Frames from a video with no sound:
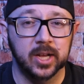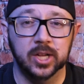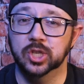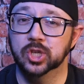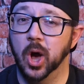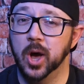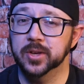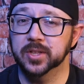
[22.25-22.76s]

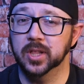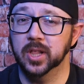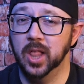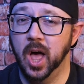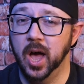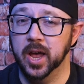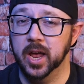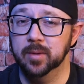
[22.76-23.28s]
Jaws of the
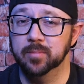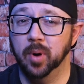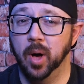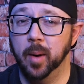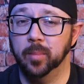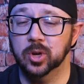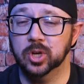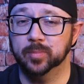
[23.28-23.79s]
Lion,
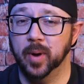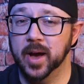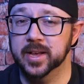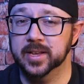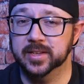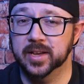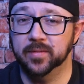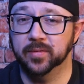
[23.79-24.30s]
published by
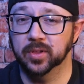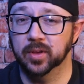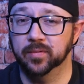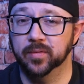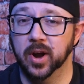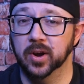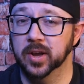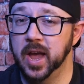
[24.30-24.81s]

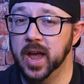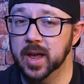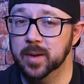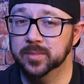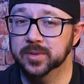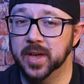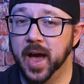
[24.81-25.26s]
Cephalofair Games,